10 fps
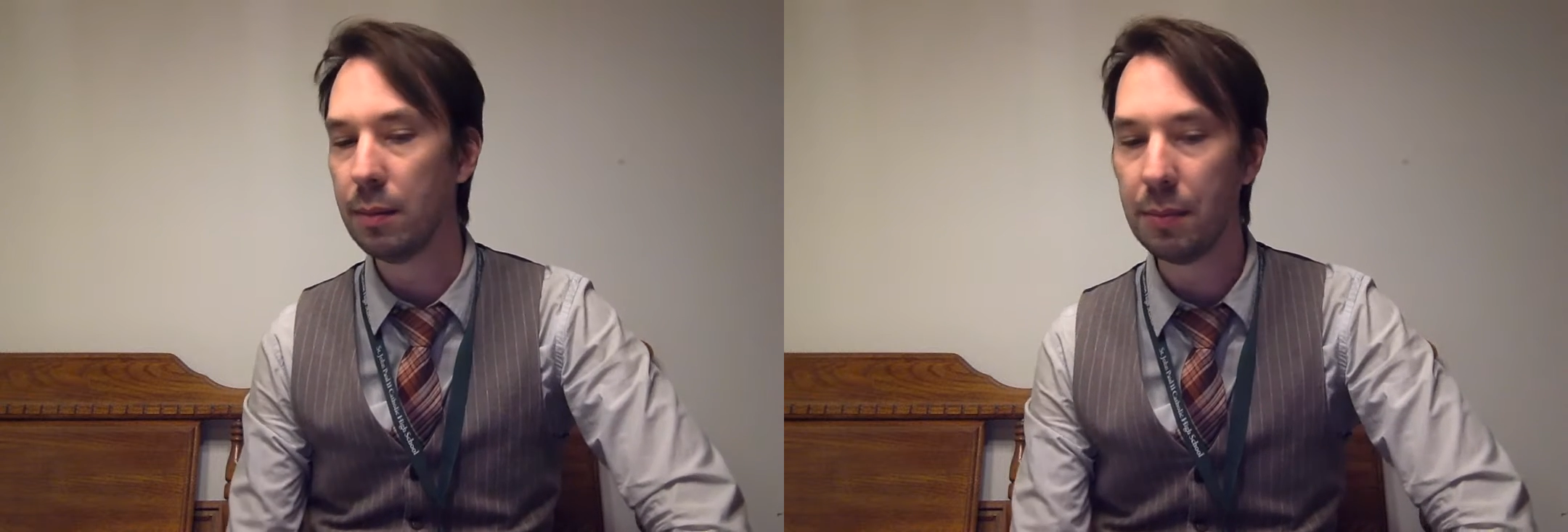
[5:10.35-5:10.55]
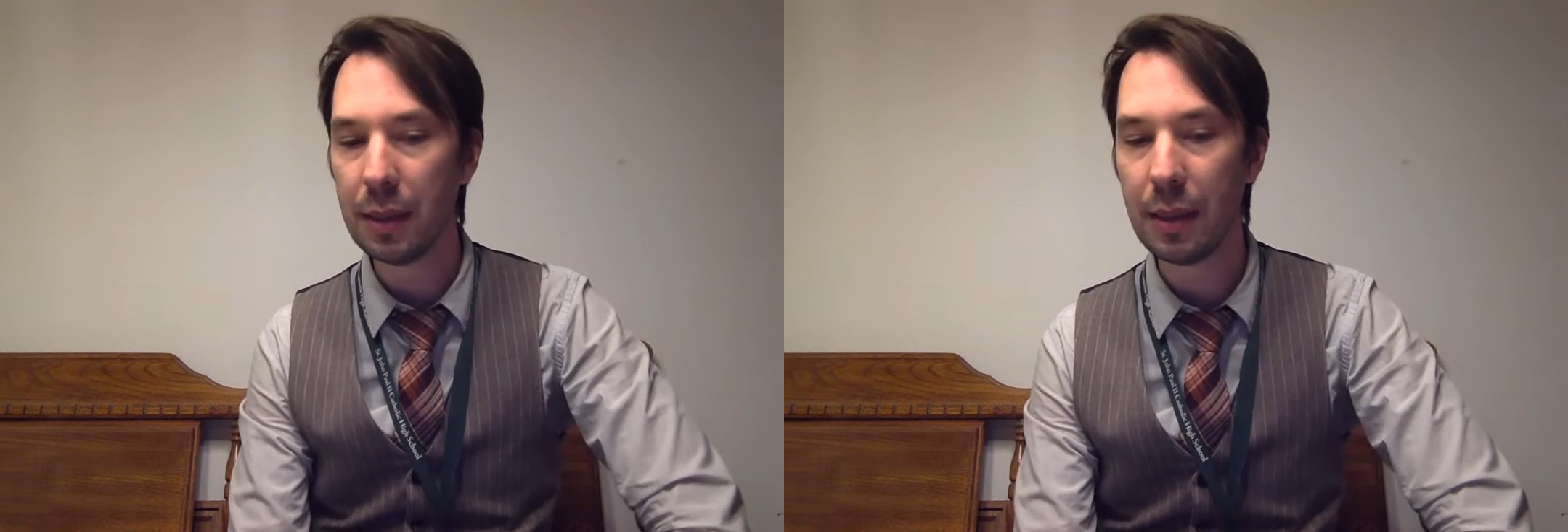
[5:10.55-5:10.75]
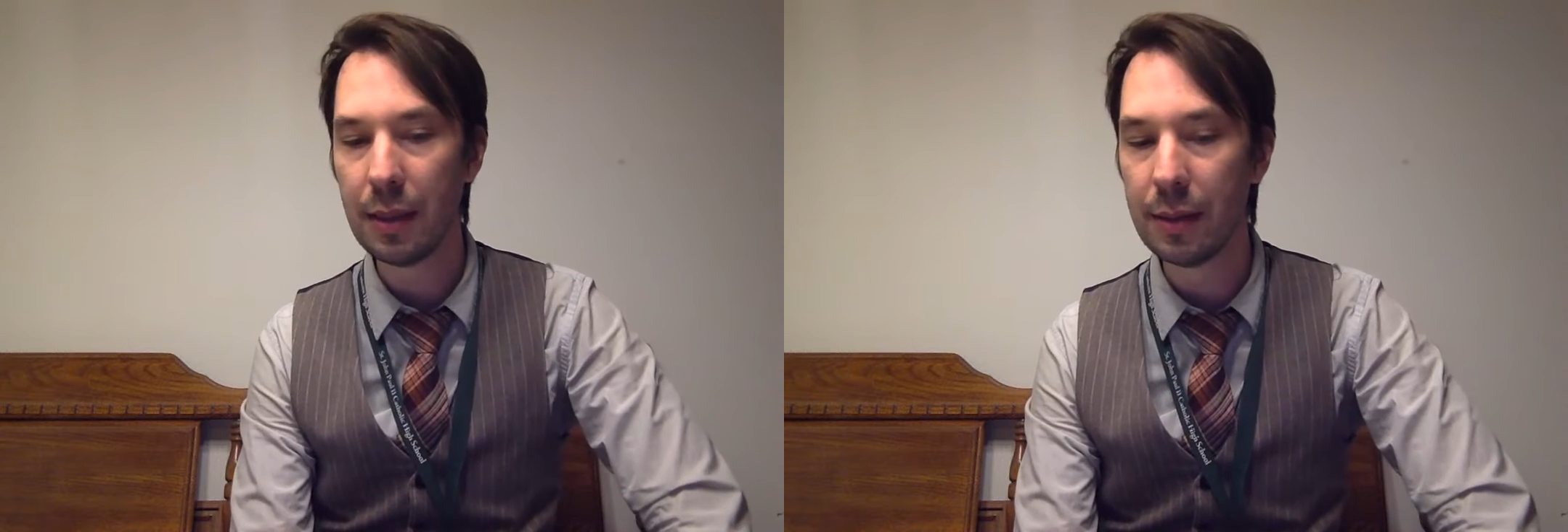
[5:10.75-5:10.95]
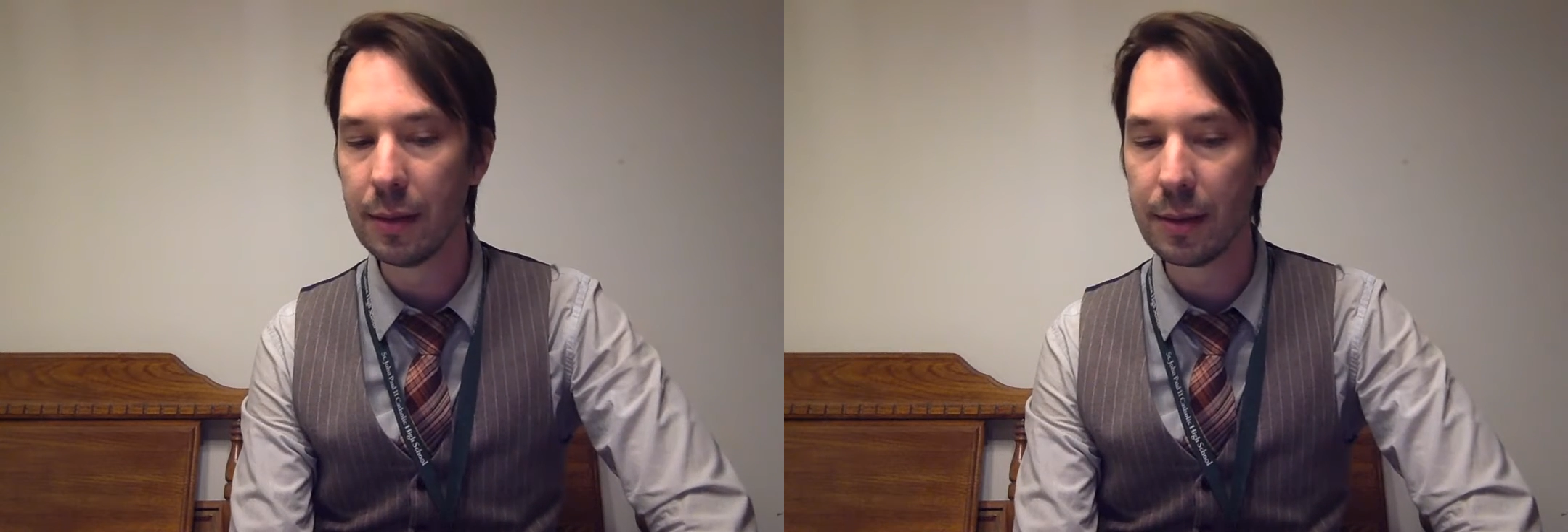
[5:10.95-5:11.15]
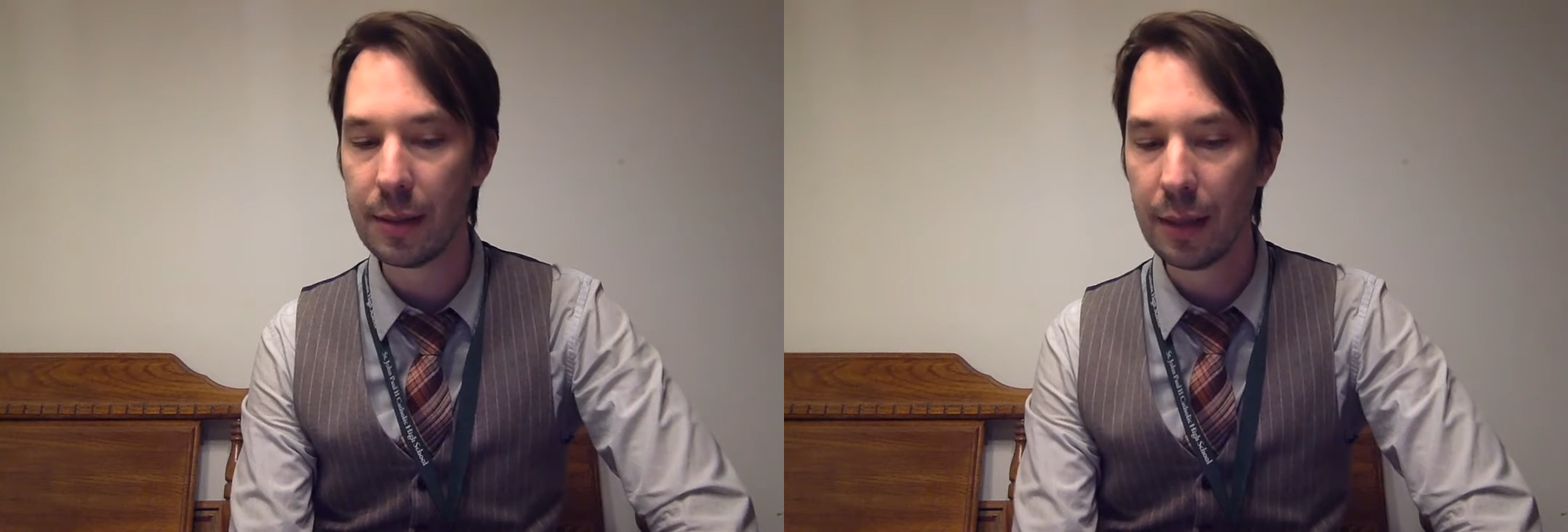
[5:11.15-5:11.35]

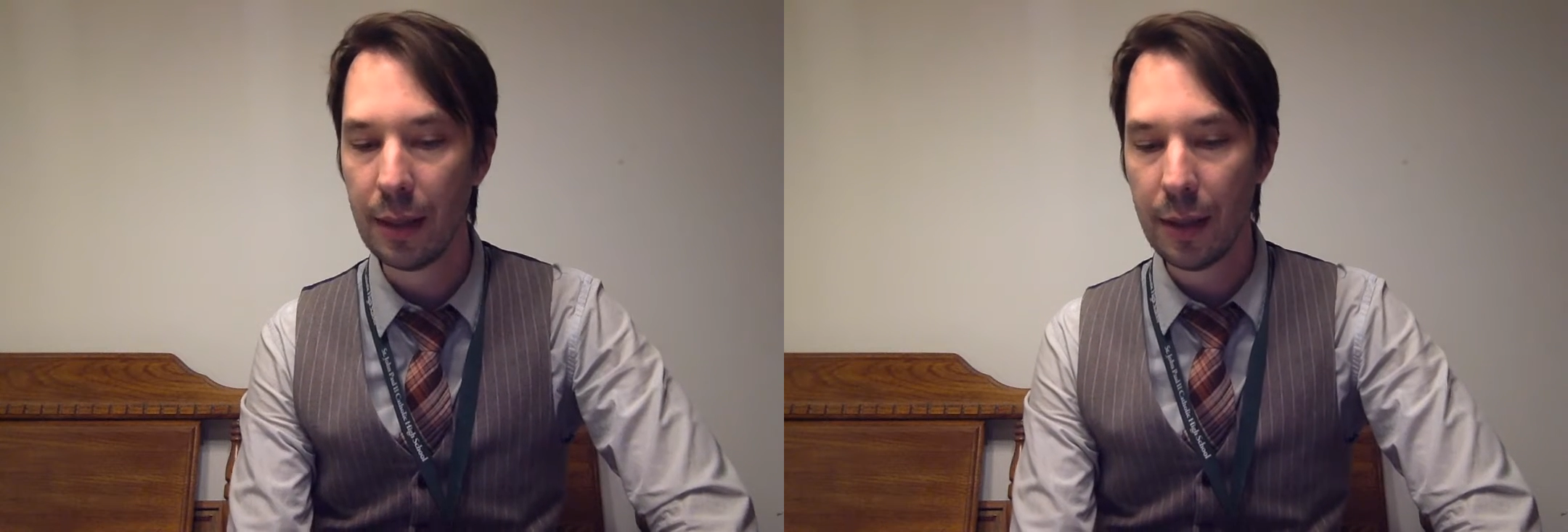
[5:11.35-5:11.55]
because